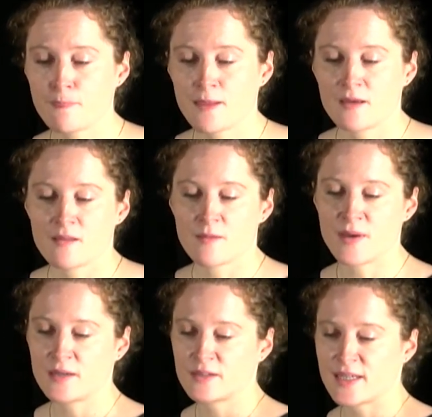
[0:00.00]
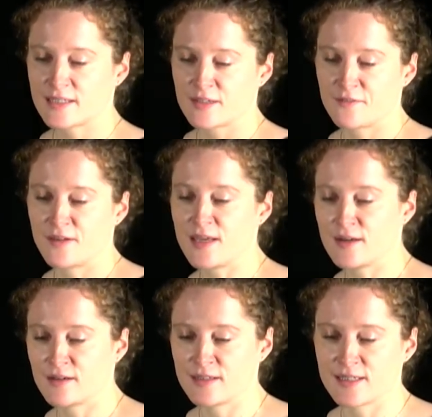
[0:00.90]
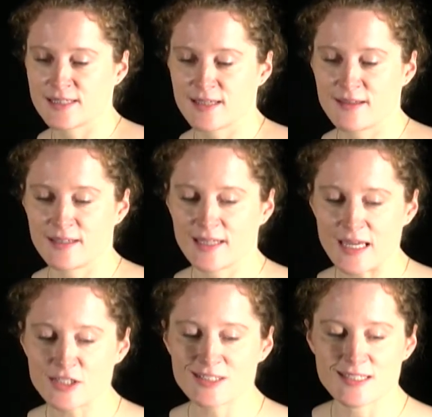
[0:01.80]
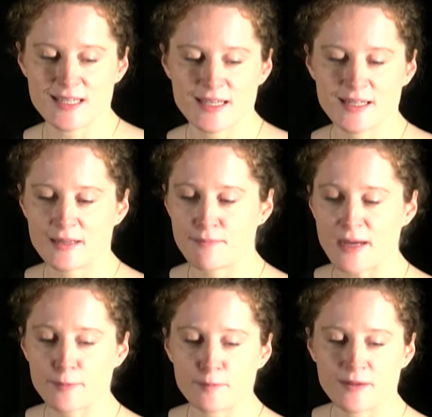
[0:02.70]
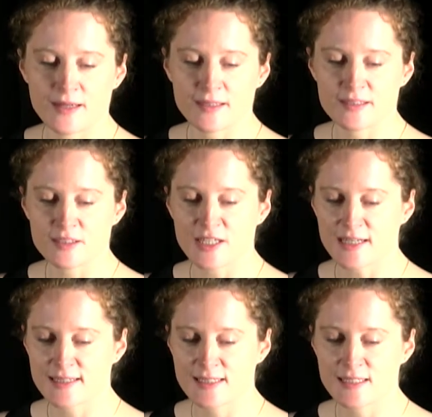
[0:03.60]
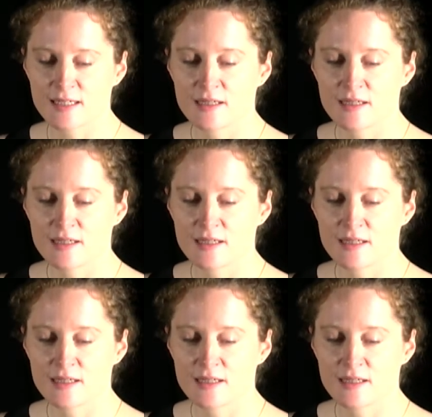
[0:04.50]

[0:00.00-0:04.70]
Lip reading: The main connective here is the negation sign, and backward planning suggests